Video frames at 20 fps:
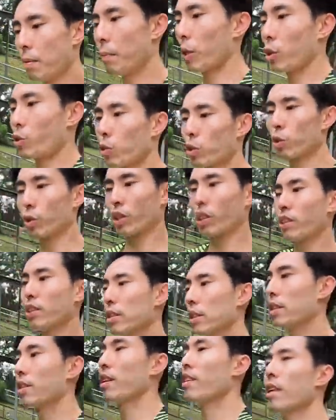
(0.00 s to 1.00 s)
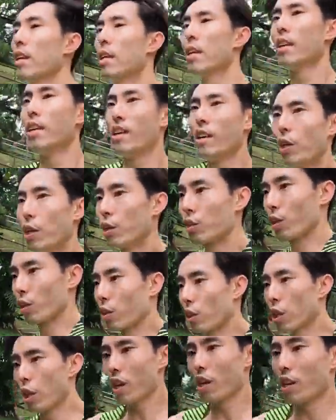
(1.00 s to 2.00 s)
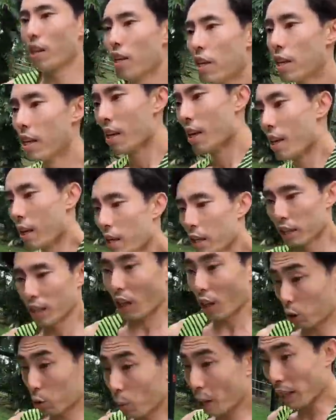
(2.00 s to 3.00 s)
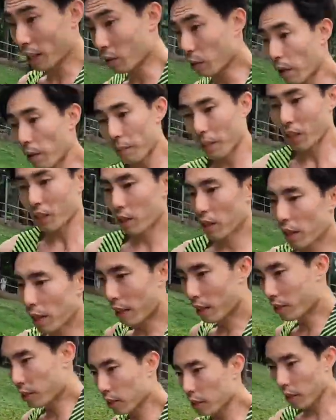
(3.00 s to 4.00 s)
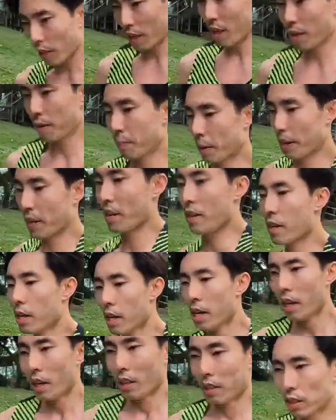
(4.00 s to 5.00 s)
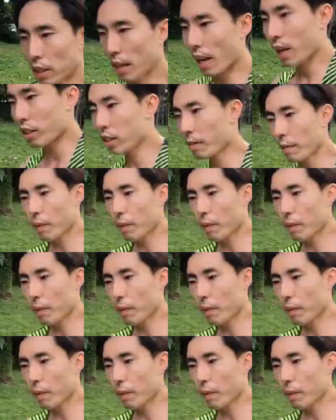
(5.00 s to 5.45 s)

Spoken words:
much restrictions. So that was why I didn't run a marathon last year. But the last